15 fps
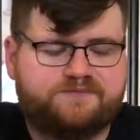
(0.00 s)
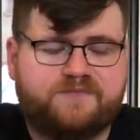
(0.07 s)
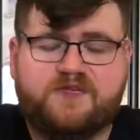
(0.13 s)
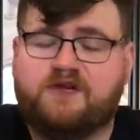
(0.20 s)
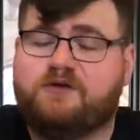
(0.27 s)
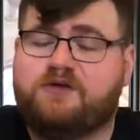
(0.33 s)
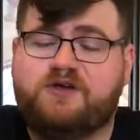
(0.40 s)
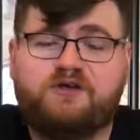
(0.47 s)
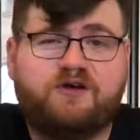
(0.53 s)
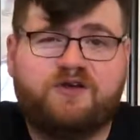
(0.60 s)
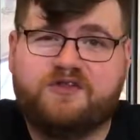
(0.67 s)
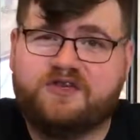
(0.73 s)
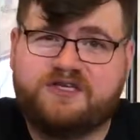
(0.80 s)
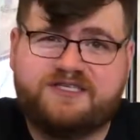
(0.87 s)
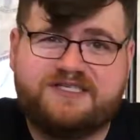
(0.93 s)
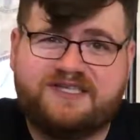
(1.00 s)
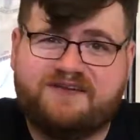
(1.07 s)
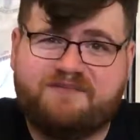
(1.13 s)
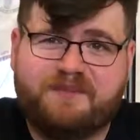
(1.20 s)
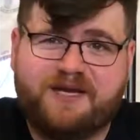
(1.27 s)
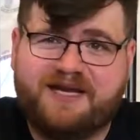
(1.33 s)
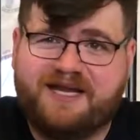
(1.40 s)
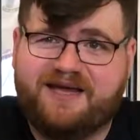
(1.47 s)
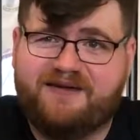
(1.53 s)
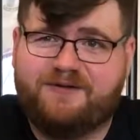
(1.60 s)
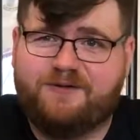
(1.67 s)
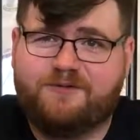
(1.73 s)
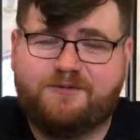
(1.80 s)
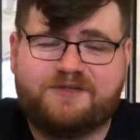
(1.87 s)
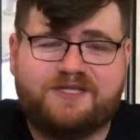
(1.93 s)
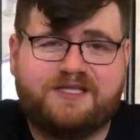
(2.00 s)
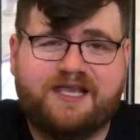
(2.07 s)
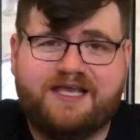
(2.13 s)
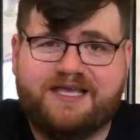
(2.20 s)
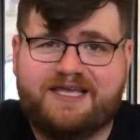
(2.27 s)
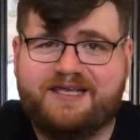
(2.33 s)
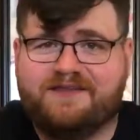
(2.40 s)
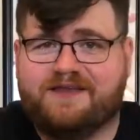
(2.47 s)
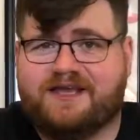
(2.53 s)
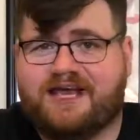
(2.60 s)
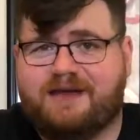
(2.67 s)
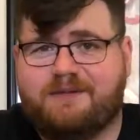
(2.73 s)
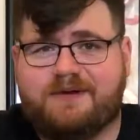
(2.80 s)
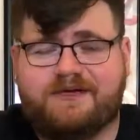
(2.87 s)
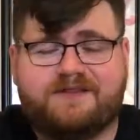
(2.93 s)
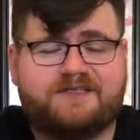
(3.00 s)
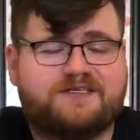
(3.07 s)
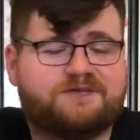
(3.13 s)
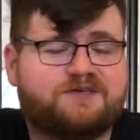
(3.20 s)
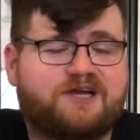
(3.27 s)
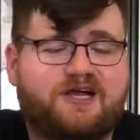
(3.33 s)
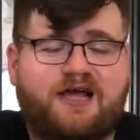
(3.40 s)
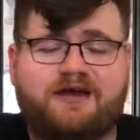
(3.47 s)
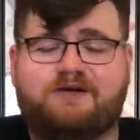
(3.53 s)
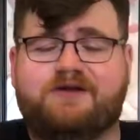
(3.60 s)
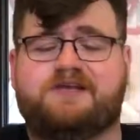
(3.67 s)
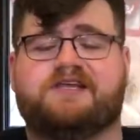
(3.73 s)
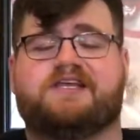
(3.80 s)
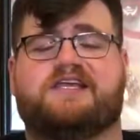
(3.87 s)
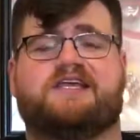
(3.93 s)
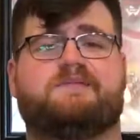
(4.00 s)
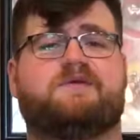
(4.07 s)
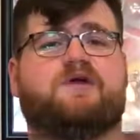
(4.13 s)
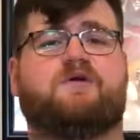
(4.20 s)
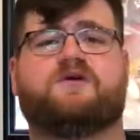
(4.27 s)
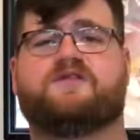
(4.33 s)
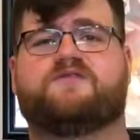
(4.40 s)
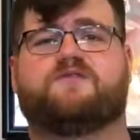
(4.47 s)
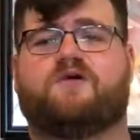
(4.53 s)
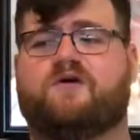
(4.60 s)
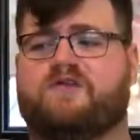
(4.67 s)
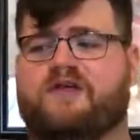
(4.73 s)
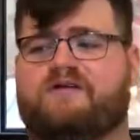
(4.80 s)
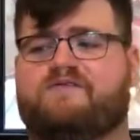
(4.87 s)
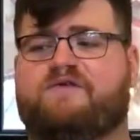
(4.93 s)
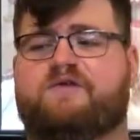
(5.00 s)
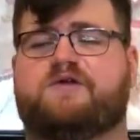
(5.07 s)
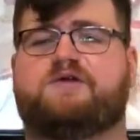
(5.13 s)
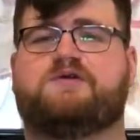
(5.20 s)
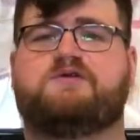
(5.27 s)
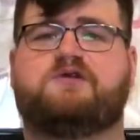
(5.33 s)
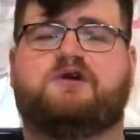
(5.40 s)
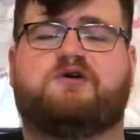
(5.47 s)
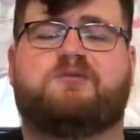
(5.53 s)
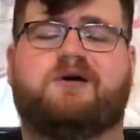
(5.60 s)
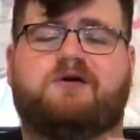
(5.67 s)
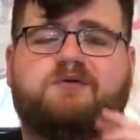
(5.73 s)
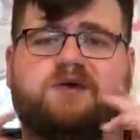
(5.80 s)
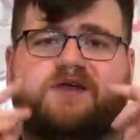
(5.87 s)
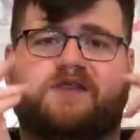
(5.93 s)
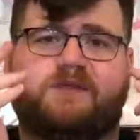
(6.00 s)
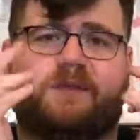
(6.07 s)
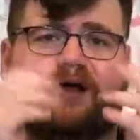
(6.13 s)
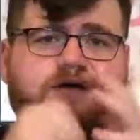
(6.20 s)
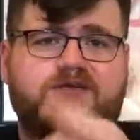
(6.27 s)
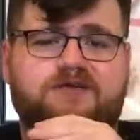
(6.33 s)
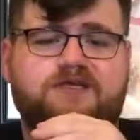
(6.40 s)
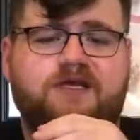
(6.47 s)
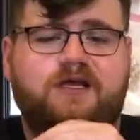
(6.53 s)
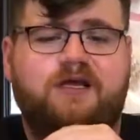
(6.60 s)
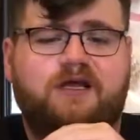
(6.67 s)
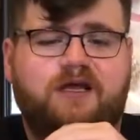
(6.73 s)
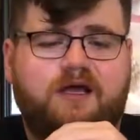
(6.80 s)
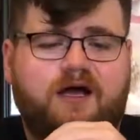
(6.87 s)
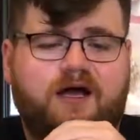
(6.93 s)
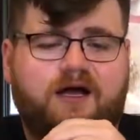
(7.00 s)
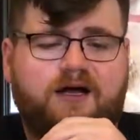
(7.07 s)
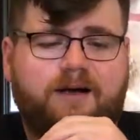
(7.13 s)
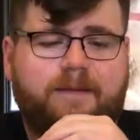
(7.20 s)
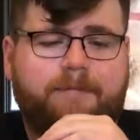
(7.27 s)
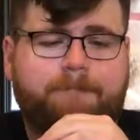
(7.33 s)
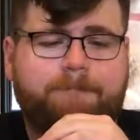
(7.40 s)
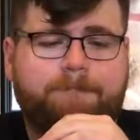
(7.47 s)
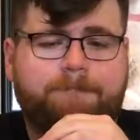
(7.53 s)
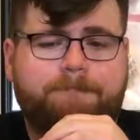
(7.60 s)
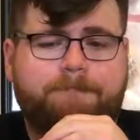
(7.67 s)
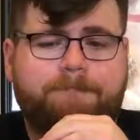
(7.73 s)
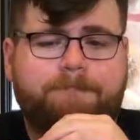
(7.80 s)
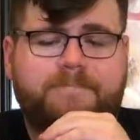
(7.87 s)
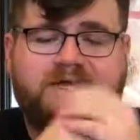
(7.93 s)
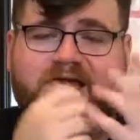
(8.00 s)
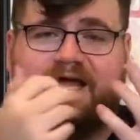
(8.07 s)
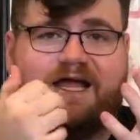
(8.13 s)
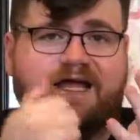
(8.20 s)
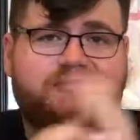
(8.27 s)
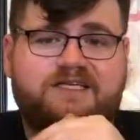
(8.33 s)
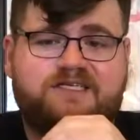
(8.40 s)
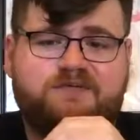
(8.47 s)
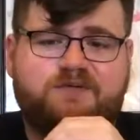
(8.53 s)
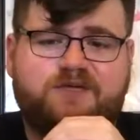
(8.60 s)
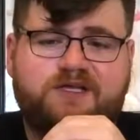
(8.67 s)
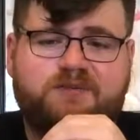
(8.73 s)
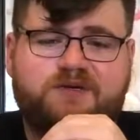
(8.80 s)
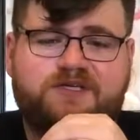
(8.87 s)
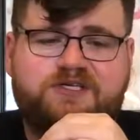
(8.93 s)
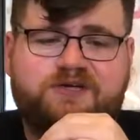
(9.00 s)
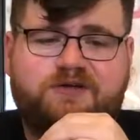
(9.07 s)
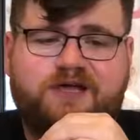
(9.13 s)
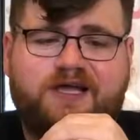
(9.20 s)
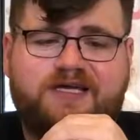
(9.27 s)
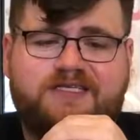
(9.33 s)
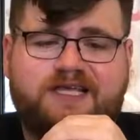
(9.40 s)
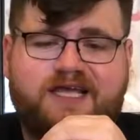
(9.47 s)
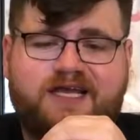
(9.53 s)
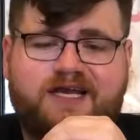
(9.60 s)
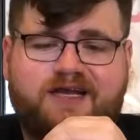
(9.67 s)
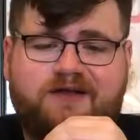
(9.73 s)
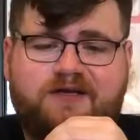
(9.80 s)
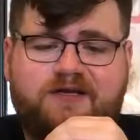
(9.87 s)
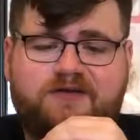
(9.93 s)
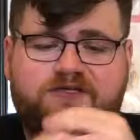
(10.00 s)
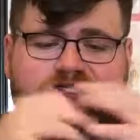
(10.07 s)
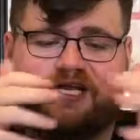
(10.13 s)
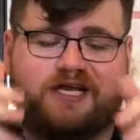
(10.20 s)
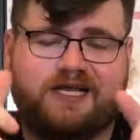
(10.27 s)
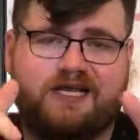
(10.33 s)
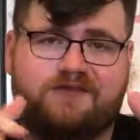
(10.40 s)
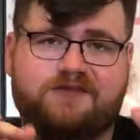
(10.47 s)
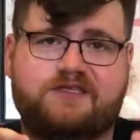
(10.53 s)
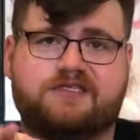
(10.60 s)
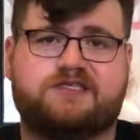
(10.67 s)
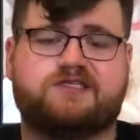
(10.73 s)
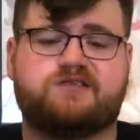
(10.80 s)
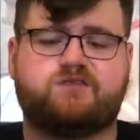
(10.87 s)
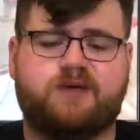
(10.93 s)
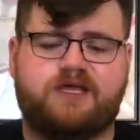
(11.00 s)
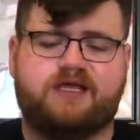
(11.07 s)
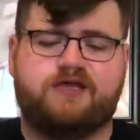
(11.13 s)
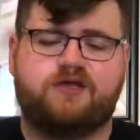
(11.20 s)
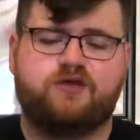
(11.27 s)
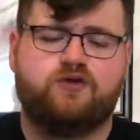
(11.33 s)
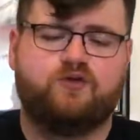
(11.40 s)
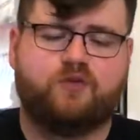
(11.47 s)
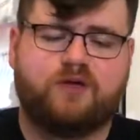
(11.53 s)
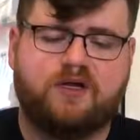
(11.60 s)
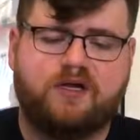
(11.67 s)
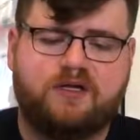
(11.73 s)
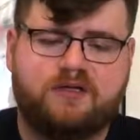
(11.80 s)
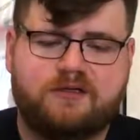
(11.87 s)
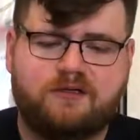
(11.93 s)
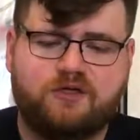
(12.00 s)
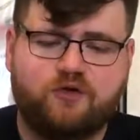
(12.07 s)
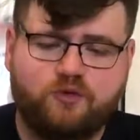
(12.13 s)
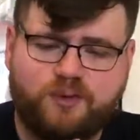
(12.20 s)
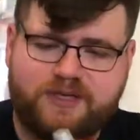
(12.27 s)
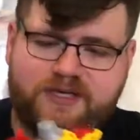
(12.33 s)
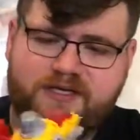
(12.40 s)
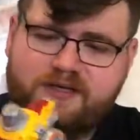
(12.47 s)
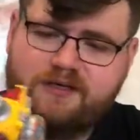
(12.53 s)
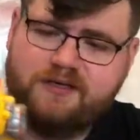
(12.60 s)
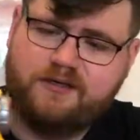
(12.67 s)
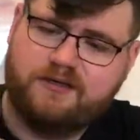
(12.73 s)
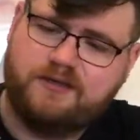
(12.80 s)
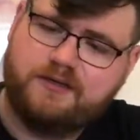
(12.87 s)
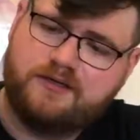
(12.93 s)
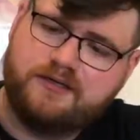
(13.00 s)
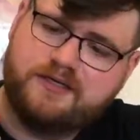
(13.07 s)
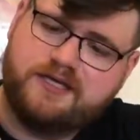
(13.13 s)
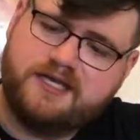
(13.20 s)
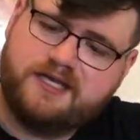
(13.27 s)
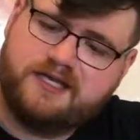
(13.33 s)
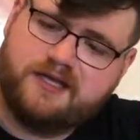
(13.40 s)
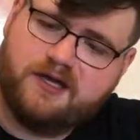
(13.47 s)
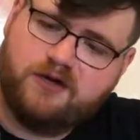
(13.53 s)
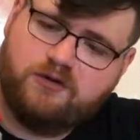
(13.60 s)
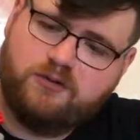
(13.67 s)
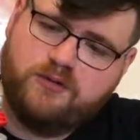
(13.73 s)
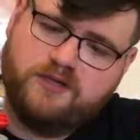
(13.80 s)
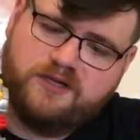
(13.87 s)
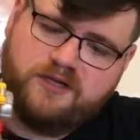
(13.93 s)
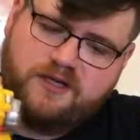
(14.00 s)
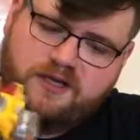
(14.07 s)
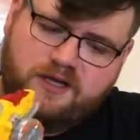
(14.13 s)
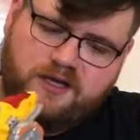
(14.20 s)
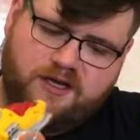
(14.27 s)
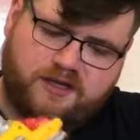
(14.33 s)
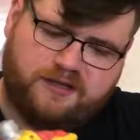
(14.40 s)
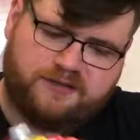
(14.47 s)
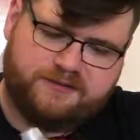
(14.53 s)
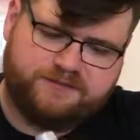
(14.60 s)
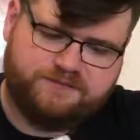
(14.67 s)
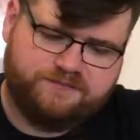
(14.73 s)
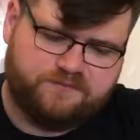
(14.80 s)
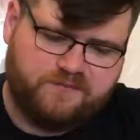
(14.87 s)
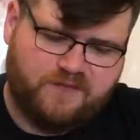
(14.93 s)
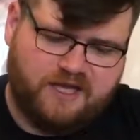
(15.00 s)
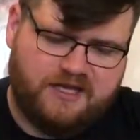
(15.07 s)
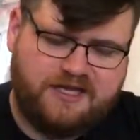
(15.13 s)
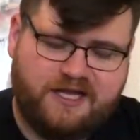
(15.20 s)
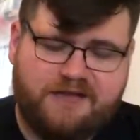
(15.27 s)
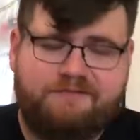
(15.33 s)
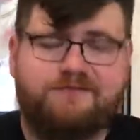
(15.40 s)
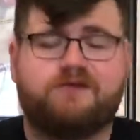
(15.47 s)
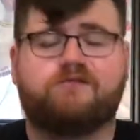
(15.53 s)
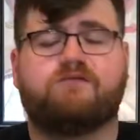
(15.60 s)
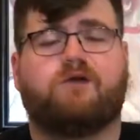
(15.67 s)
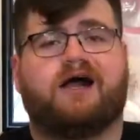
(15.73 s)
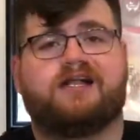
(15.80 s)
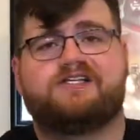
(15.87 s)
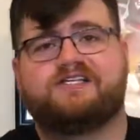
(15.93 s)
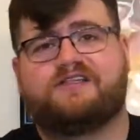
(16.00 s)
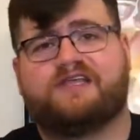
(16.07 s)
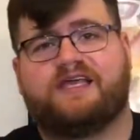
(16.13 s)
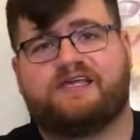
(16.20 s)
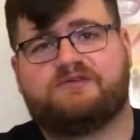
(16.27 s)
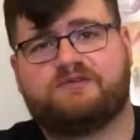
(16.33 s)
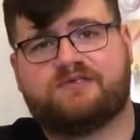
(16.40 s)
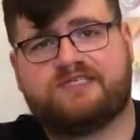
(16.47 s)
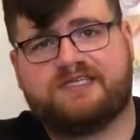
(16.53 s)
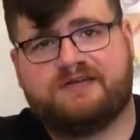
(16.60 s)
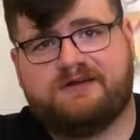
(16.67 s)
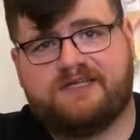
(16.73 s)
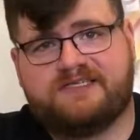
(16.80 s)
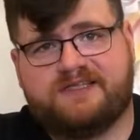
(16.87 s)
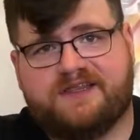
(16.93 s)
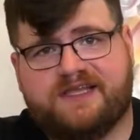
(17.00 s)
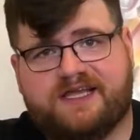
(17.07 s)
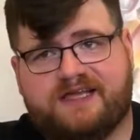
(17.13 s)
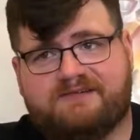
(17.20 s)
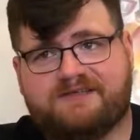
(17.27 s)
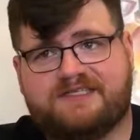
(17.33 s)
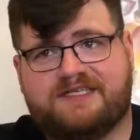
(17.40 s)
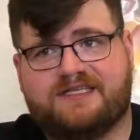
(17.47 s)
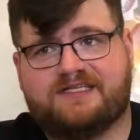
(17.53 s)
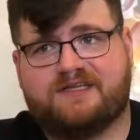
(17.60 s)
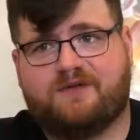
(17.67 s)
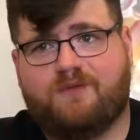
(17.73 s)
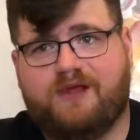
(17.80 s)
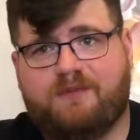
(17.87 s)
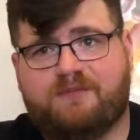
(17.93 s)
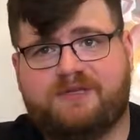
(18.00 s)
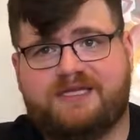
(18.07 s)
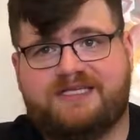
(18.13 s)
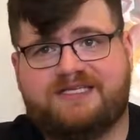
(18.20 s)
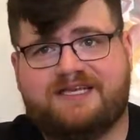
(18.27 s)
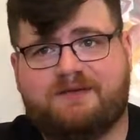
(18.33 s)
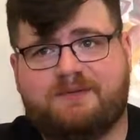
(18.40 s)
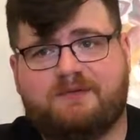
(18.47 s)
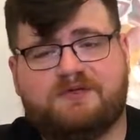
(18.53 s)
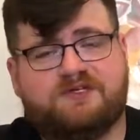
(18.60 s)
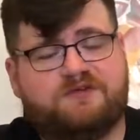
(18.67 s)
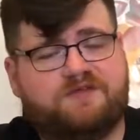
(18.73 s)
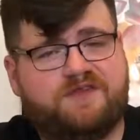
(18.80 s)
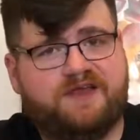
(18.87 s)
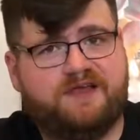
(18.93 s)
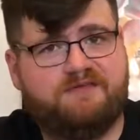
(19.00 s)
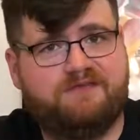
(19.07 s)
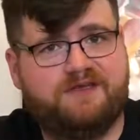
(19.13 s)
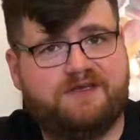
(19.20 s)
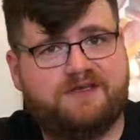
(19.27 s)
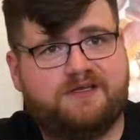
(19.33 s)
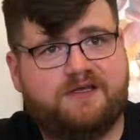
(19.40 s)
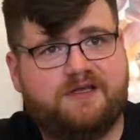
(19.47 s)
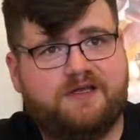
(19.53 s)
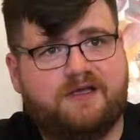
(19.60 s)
you know all the good stuff by now with the liking and the commenting and the subscribe. I don't need to keep going through all that for you. You know about ringing the bells. But yeah, I just really appreciate you guys hanging out here, checking out this sweet new Lupin dealio. And yeah, if you're watching the actual series, I think I haven't said this in a while, please tell me what you think of it.